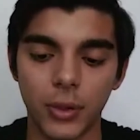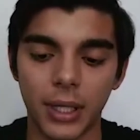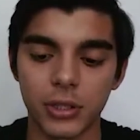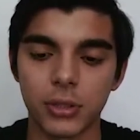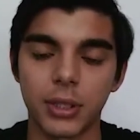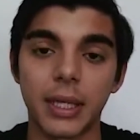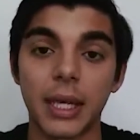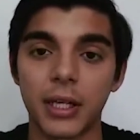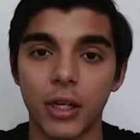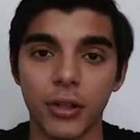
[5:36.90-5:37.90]
actually
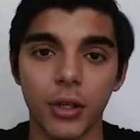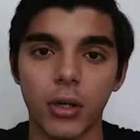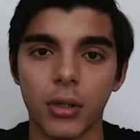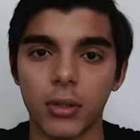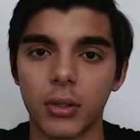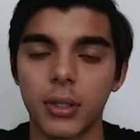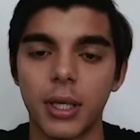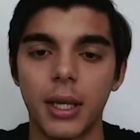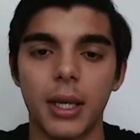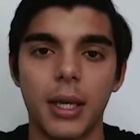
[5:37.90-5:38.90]
getting on the call,
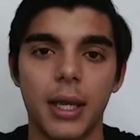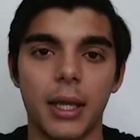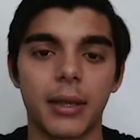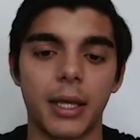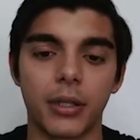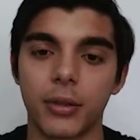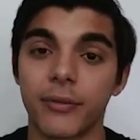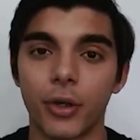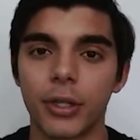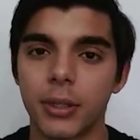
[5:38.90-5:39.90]
and then
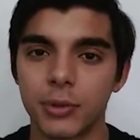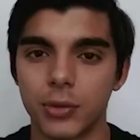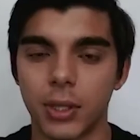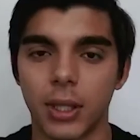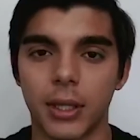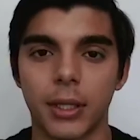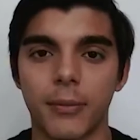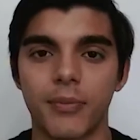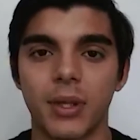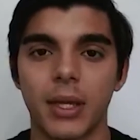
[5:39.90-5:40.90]
converting them to a
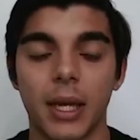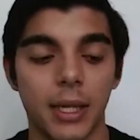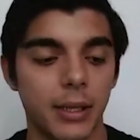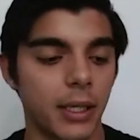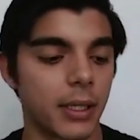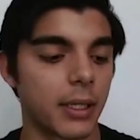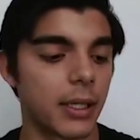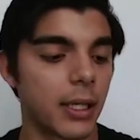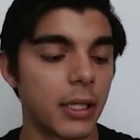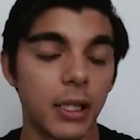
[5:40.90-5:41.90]
client, and
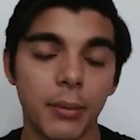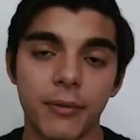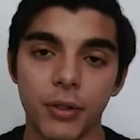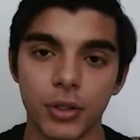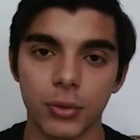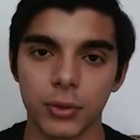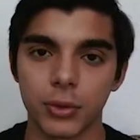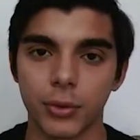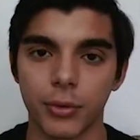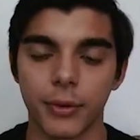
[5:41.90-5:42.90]
then getting them the virtual
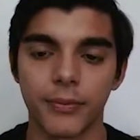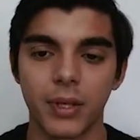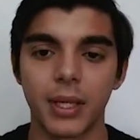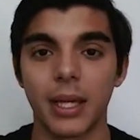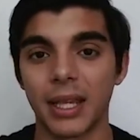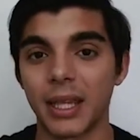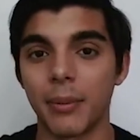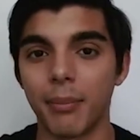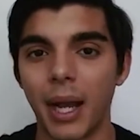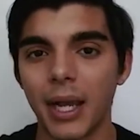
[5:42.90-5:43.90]
tour, and
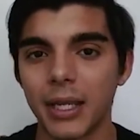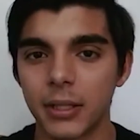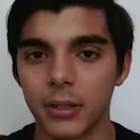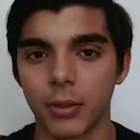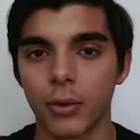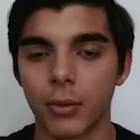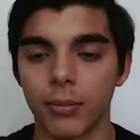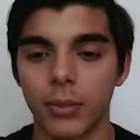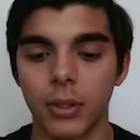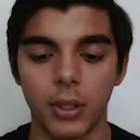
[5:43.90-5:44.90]
then buying the
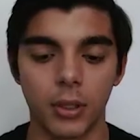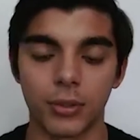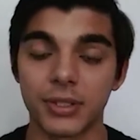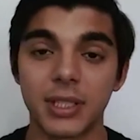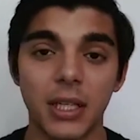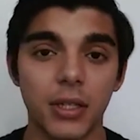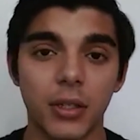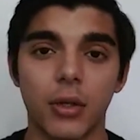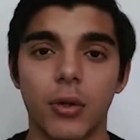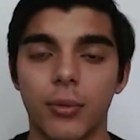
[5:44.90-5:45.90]
home or
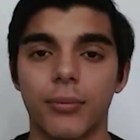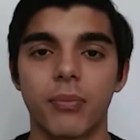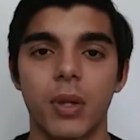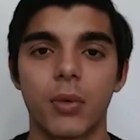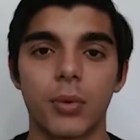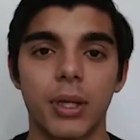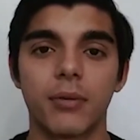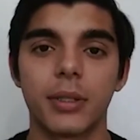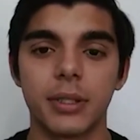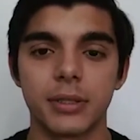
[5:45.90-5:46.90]
selling the home,
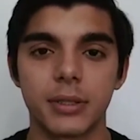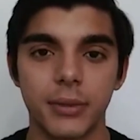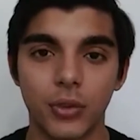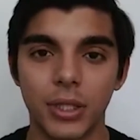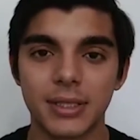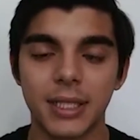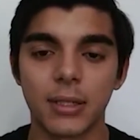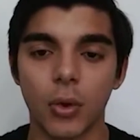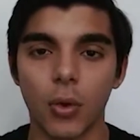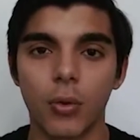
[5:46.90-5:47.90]
whatever it is, if you can
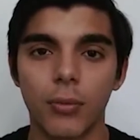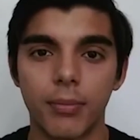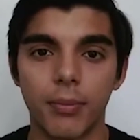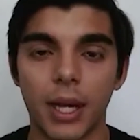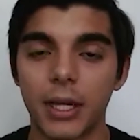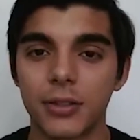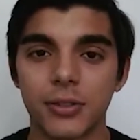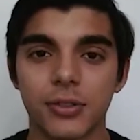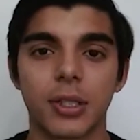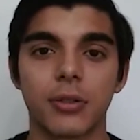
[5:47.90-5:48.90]
take the whole
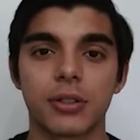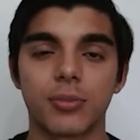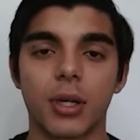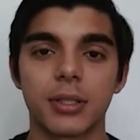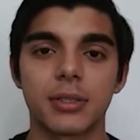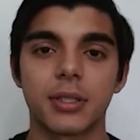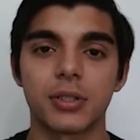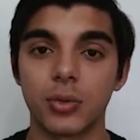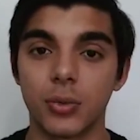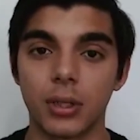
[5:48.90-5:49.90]
buyer's or seller's
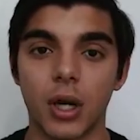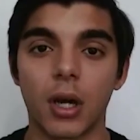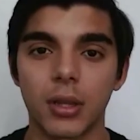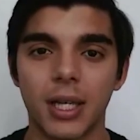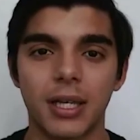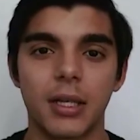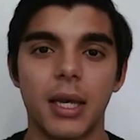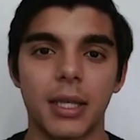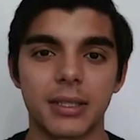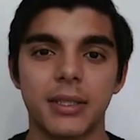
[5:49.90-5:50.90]
process to an
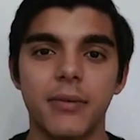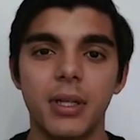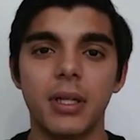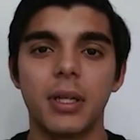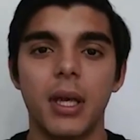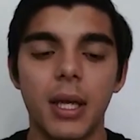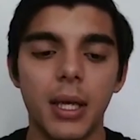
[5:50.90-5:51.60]
online activity,